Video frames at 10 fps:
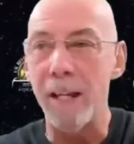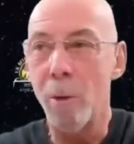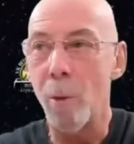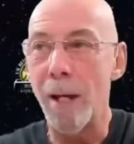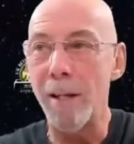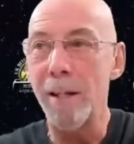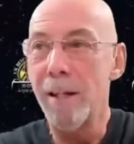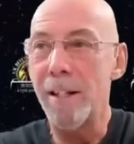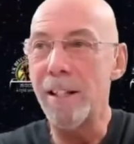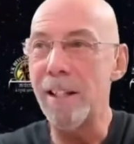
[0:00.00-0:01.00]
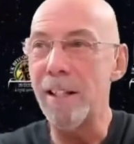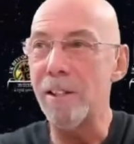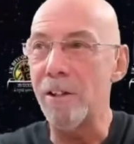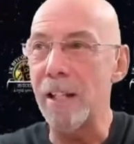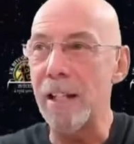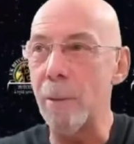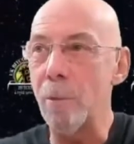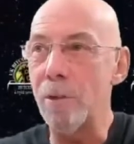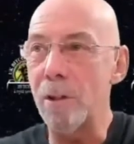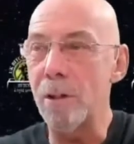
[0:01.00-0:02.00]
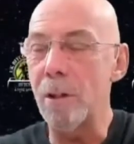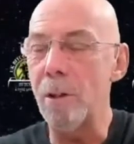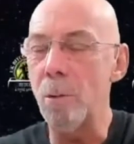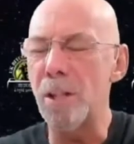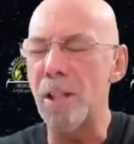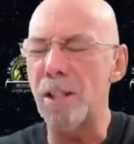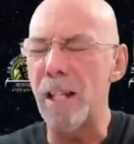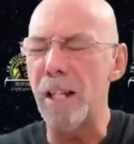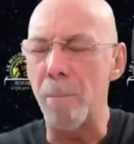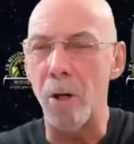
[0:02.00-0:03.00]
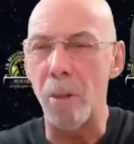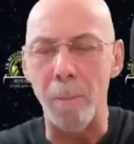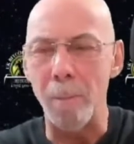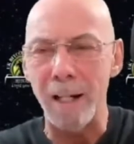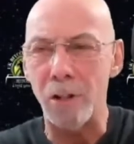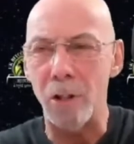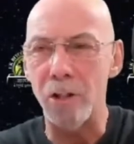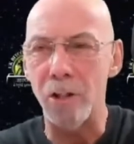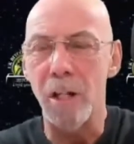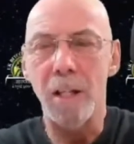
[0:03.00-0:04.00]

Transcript: When this is, I think it was who was it said it might have been Max Keiser.